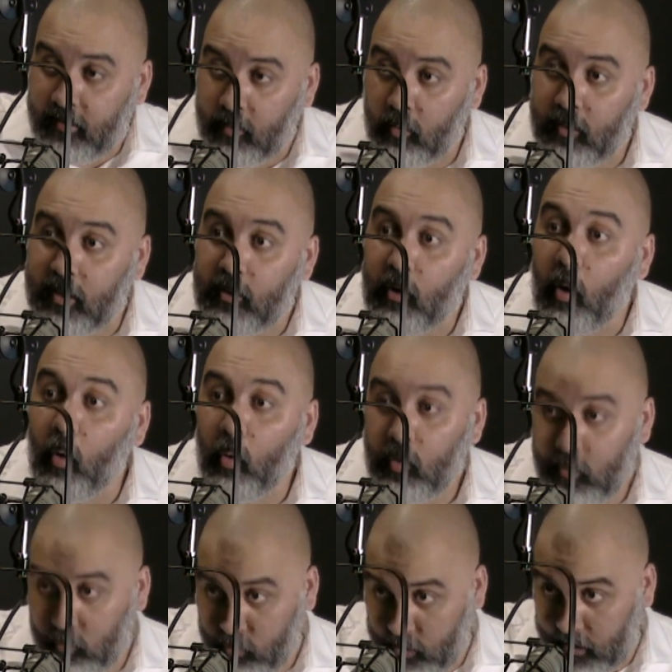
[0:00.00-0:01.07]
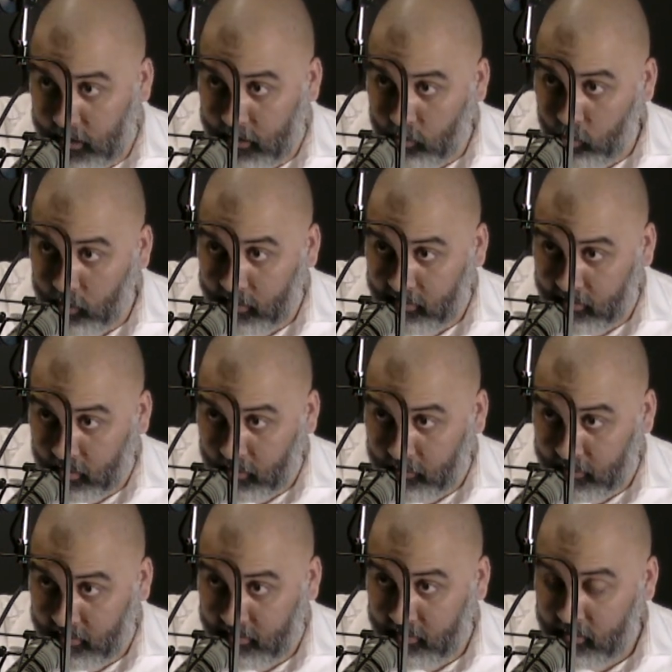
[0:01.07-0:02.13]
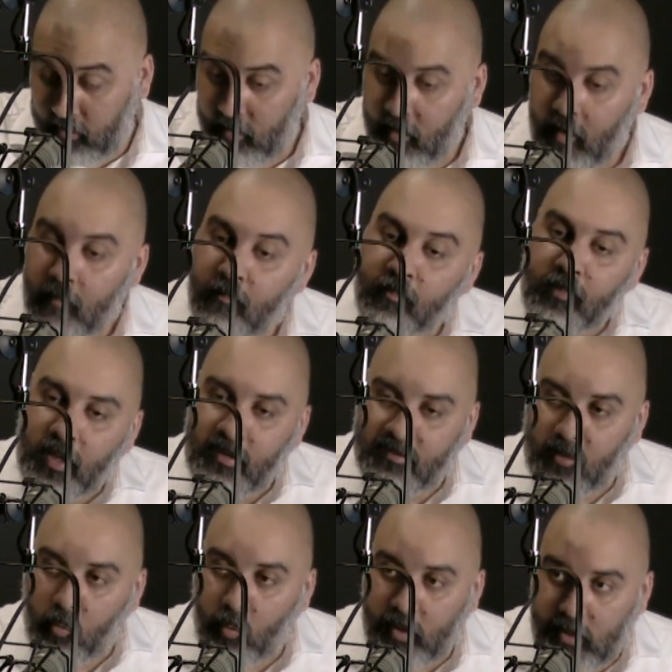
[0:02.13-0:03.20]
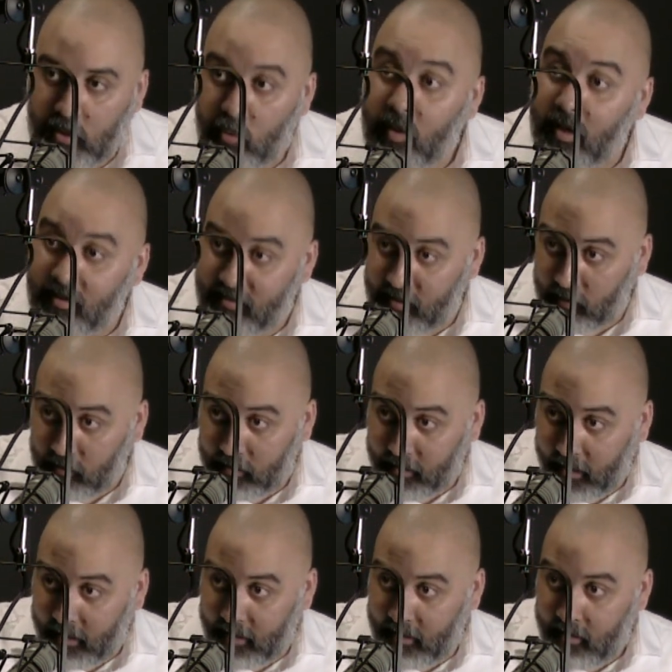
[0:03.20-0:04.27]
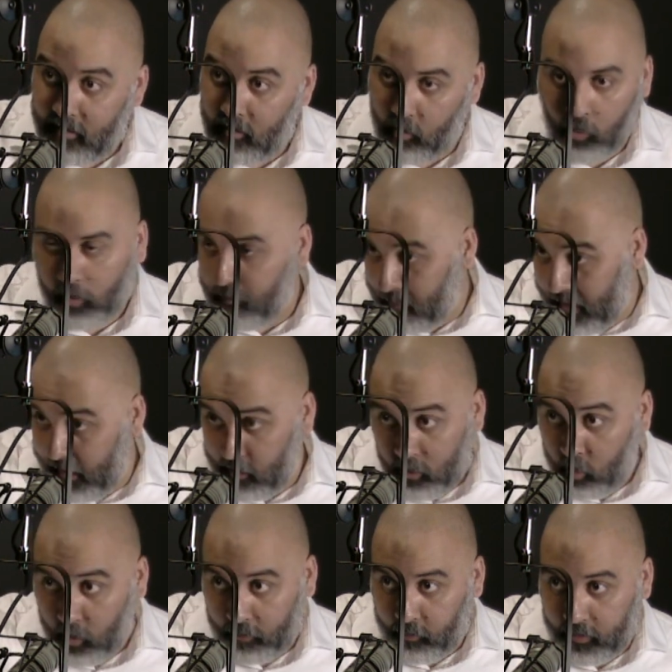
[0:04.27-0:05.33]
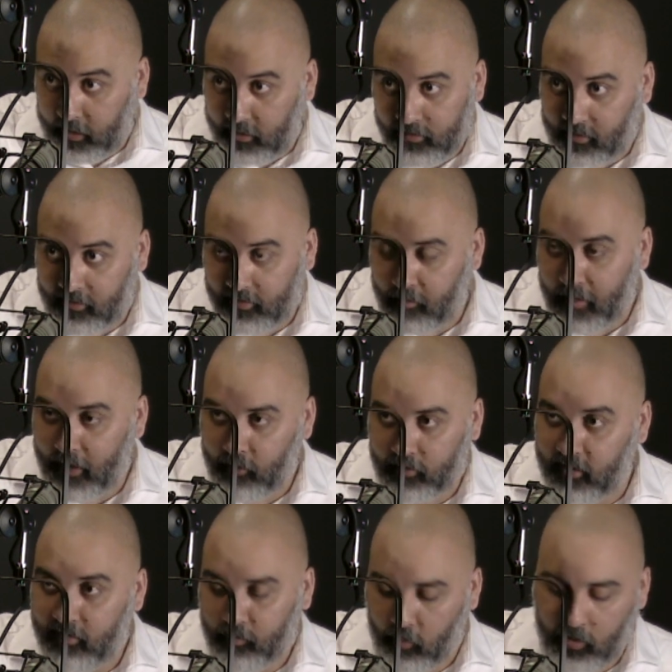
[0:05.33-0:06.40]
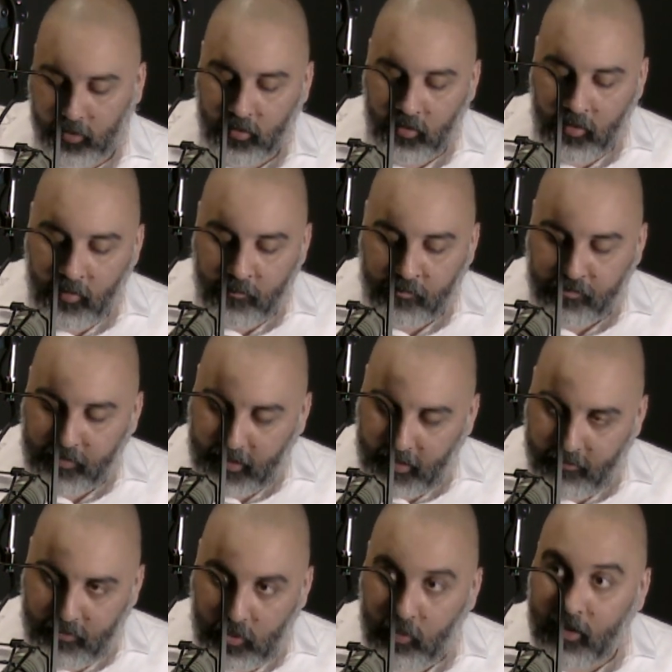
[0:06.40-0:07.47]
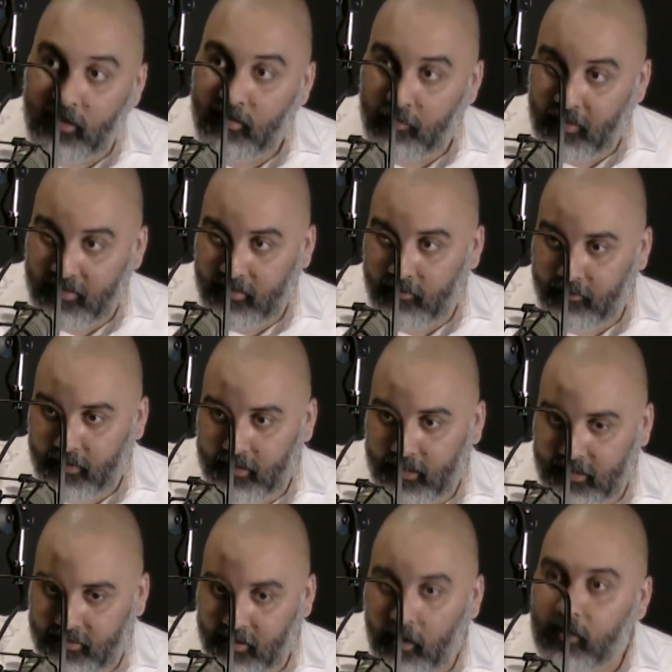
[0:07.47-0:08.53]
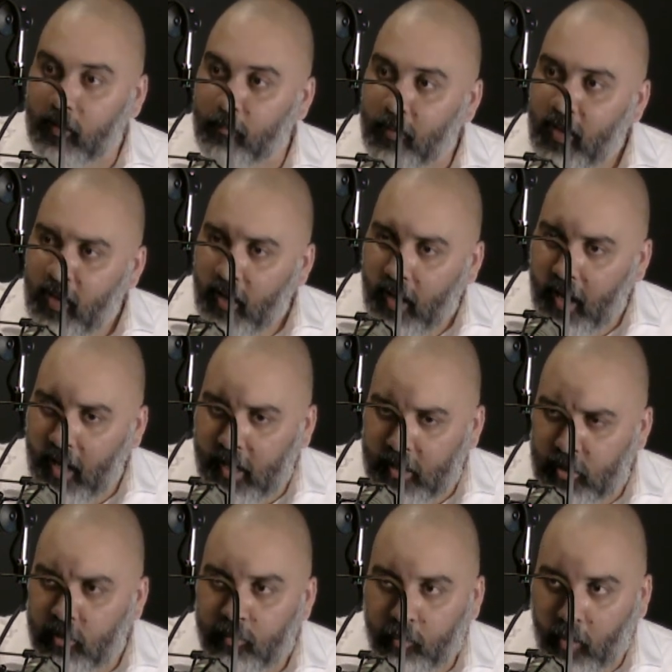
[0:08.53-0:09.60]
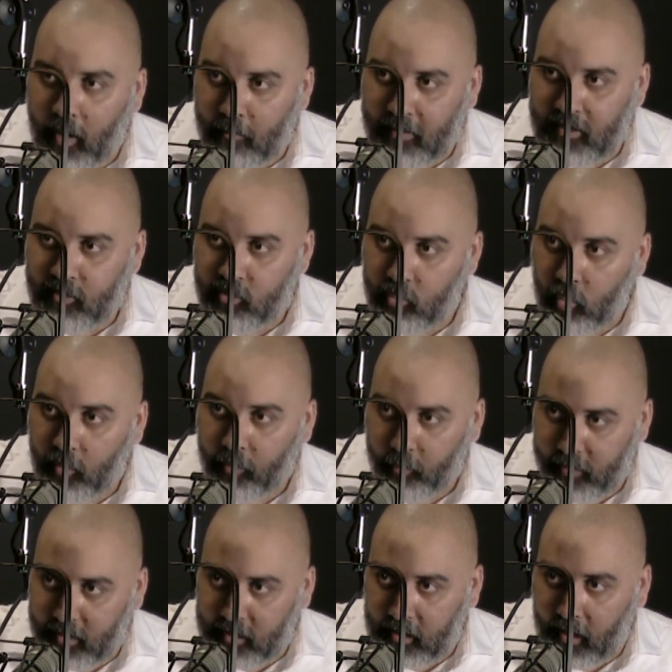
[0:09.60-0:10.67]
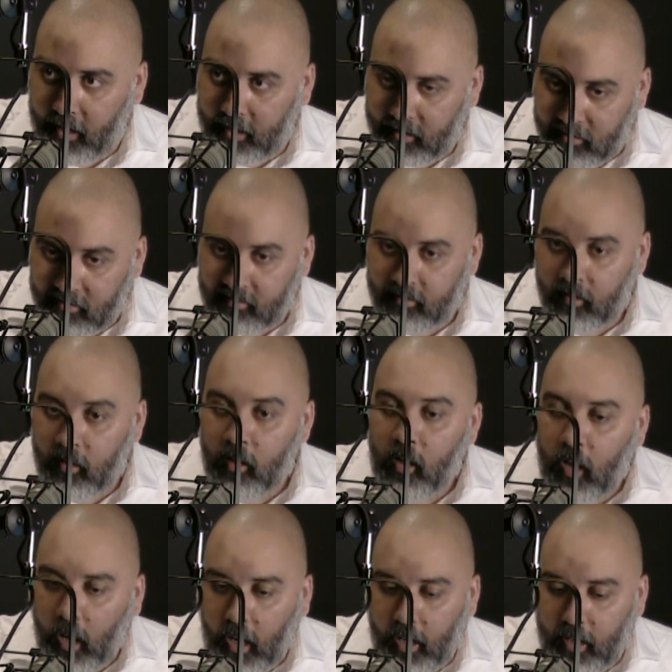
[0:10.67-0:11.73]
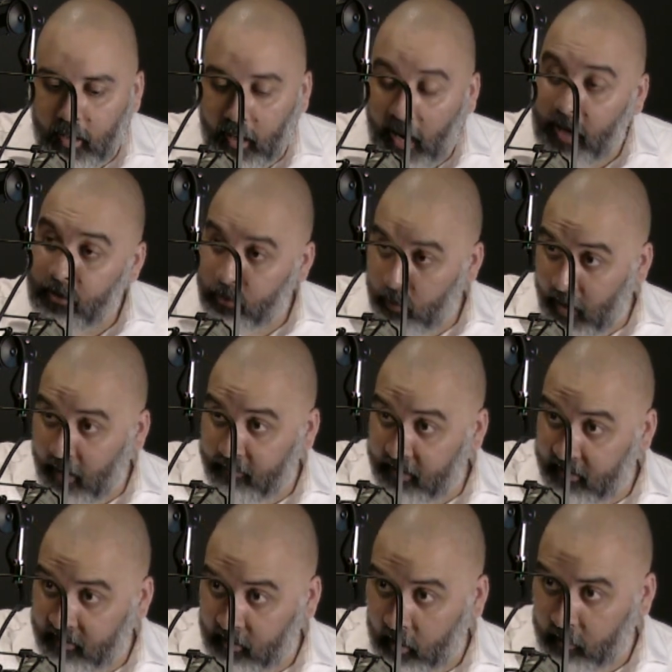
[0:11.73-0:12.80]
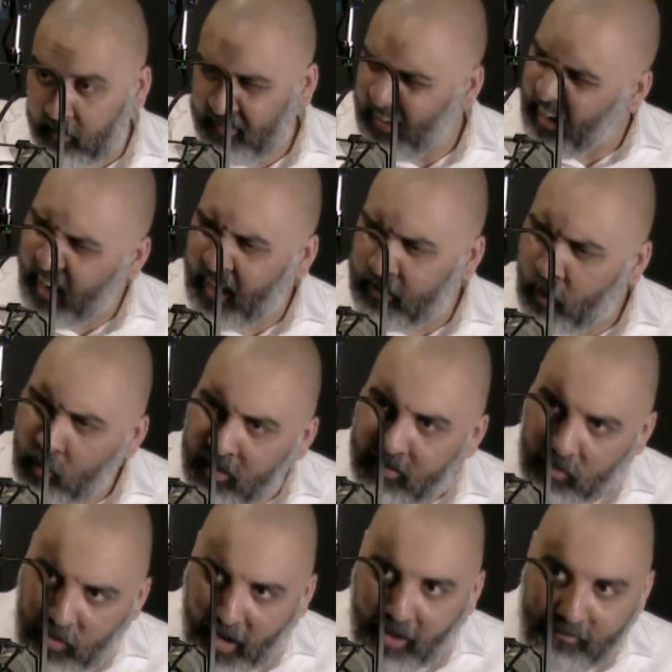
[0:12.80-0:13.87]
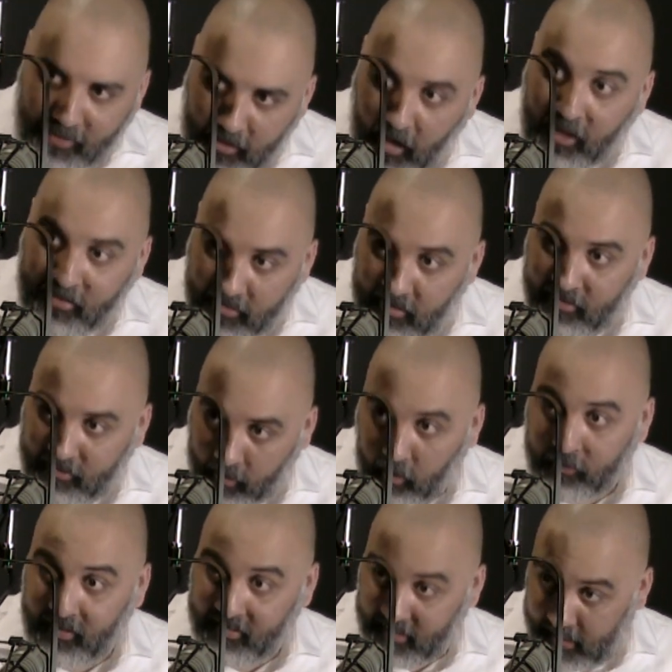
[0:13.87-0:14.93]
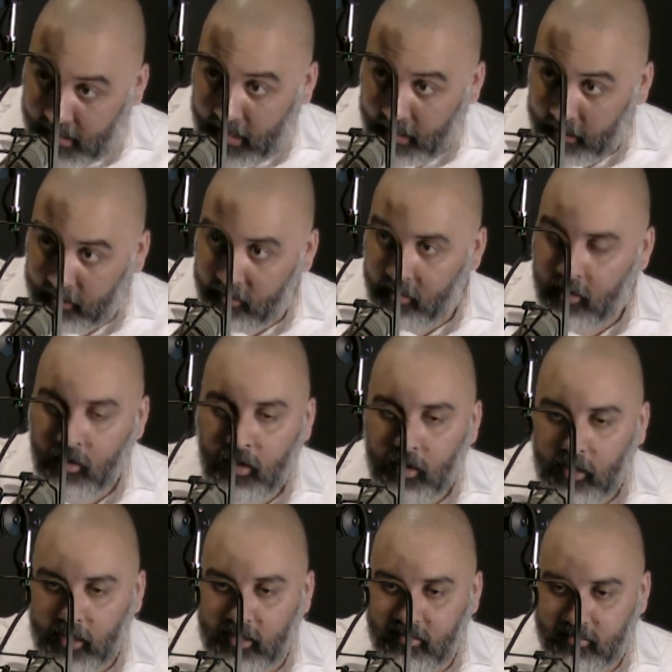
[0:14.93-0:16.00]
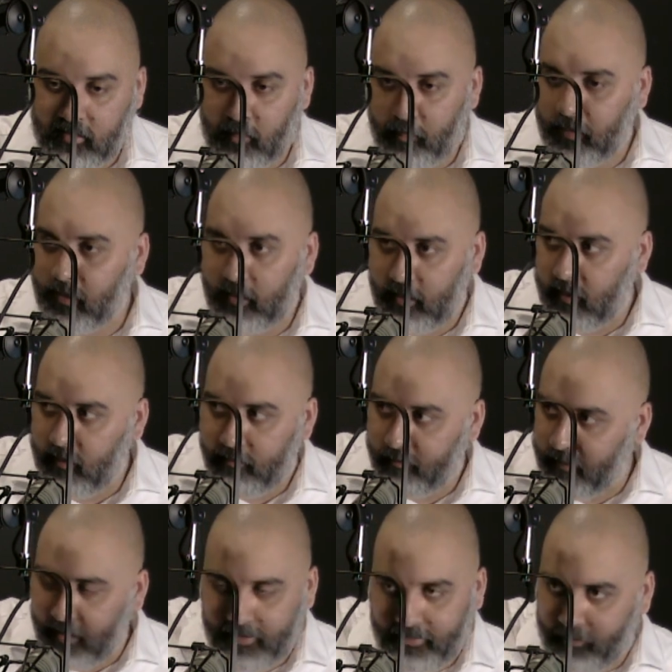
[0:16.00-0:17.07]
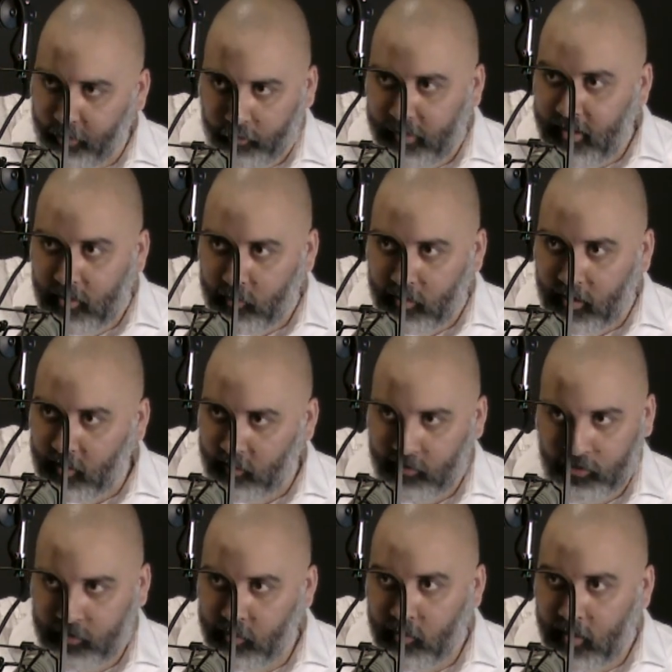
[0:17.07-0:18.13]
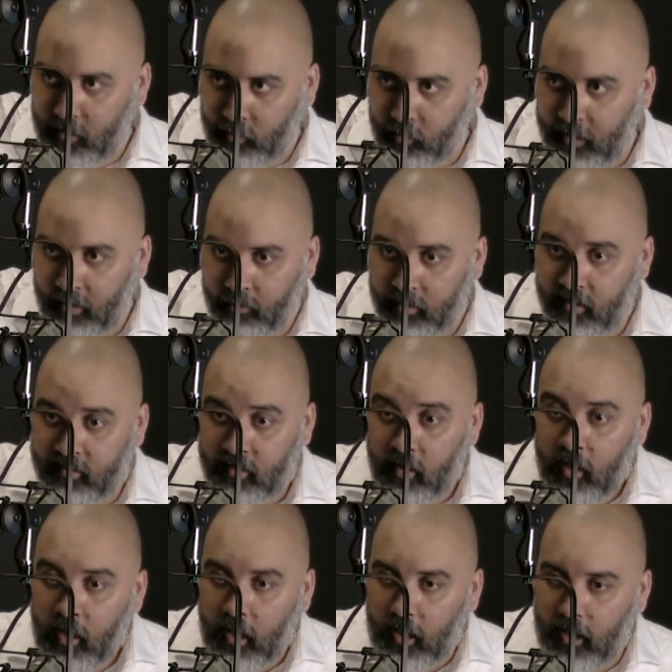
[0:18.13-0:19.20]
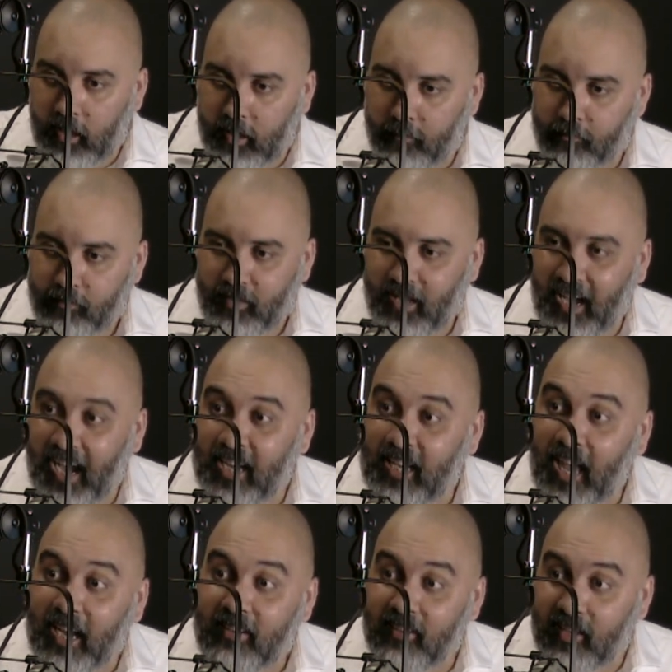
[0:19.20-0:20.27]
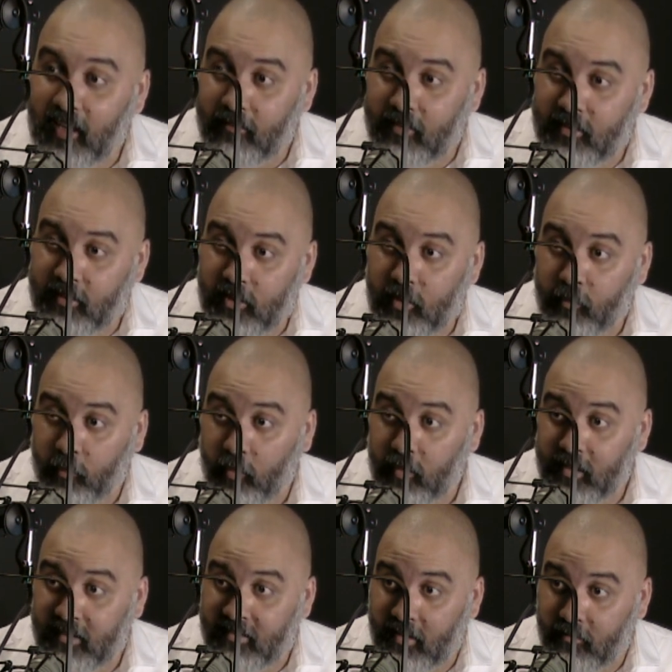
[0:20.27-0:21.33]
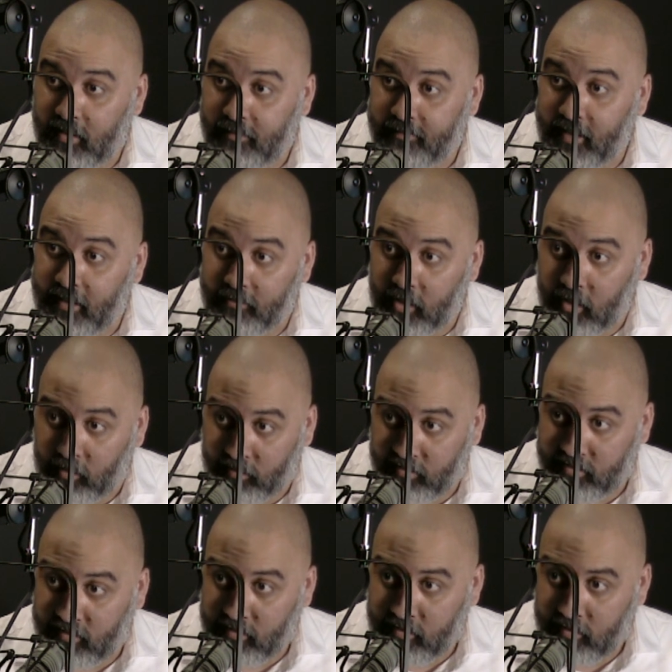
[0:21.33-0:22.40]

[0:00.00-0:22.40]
only told you she needed one service. So when you can tell a lady or a man, whoever it is, doesn't matter at this point, if you can specifically tell them, hey, you brought me 2 or 3 clients. I do have this service. I noticed you haven't got this service yet. It's typically $300 or $200, whatever it is. I'd like to give it to you for only $75.